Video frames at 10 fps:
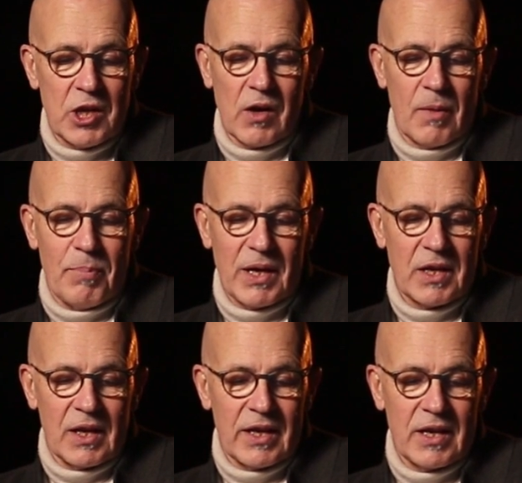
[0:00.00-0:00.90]
share
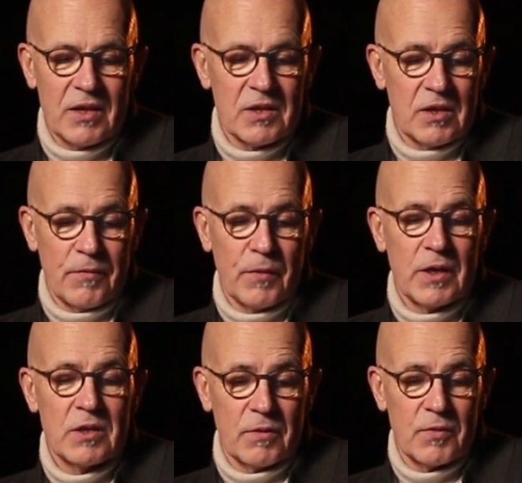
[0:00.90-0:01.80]
abundantly in the
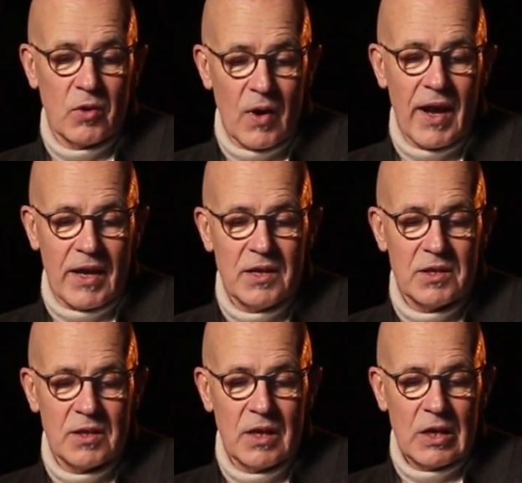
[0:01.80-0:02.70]
sufferings of
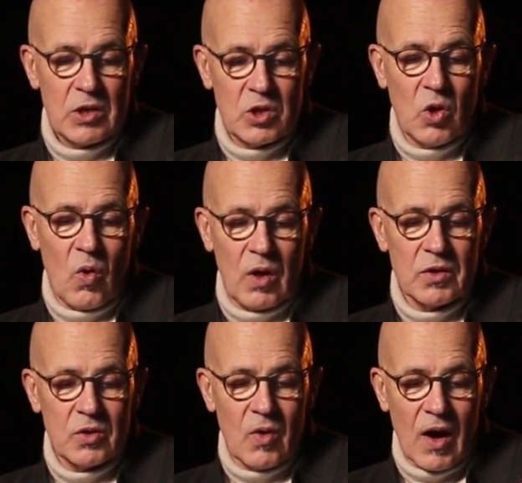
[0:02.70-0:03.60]
Christ, so
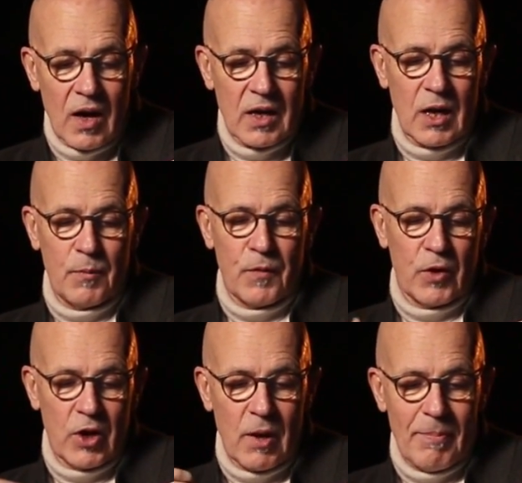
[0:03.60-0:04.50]
also our
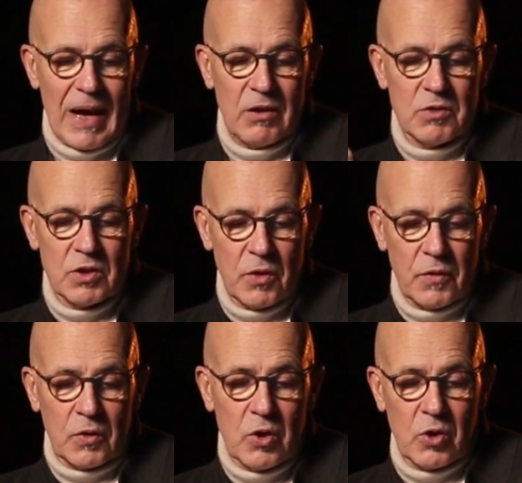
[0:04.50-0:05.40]
comfort abounds
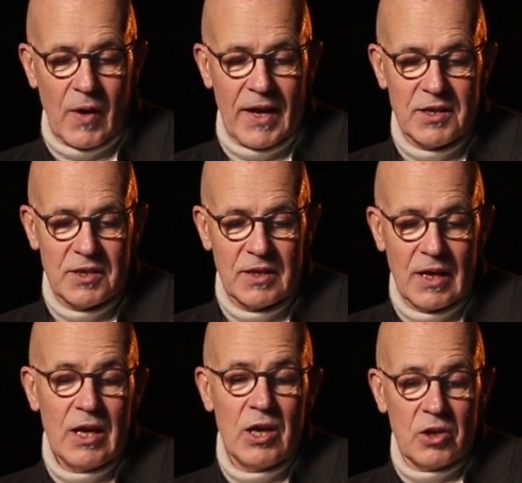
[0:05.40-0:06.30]
through
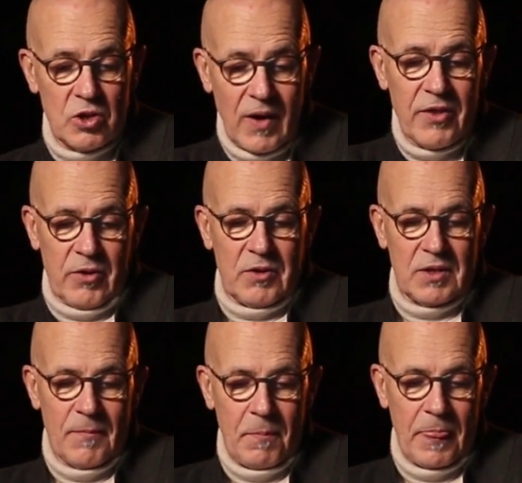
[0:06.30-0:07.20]
Christ to
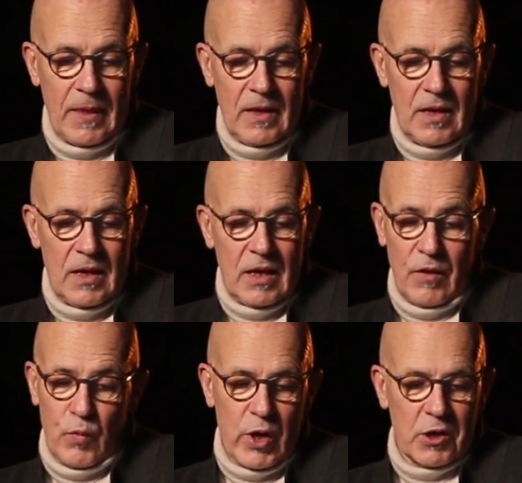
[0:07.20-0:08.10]
others.
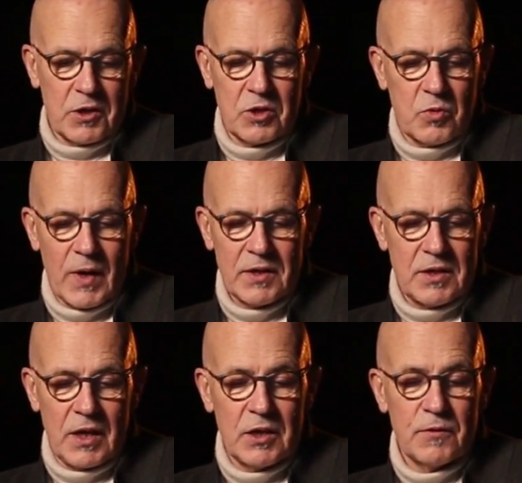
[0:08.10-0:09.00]
If we are
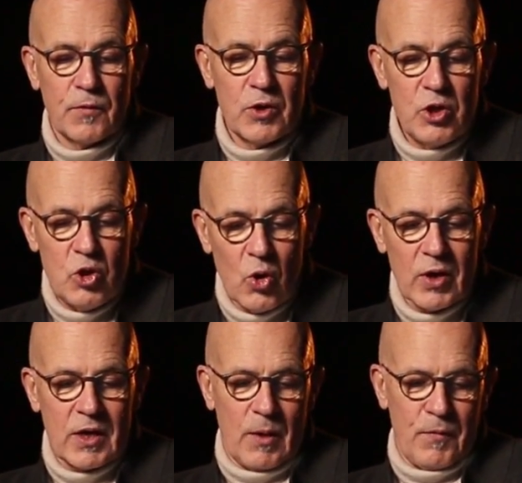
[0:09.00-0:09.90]
distressed, it is for
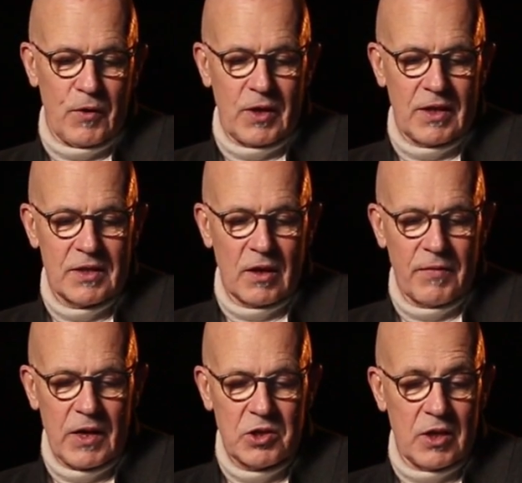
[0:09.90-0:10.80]
your comfort and
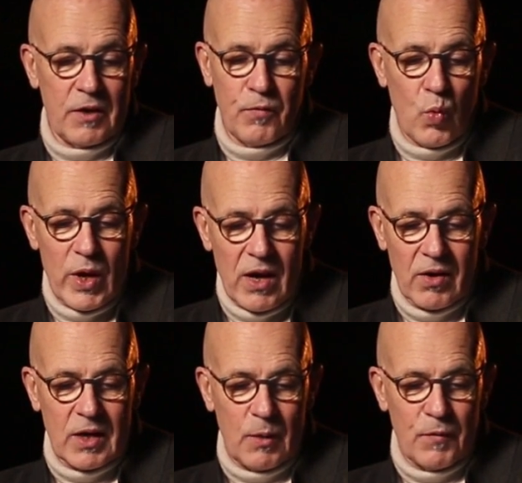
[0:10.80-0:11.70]
salvation. If we
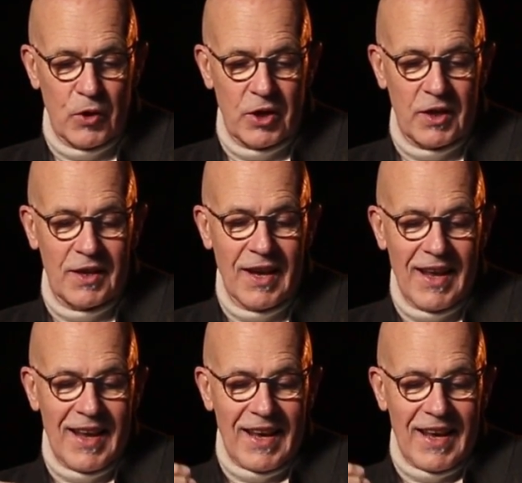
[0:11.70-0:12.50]
are comforted,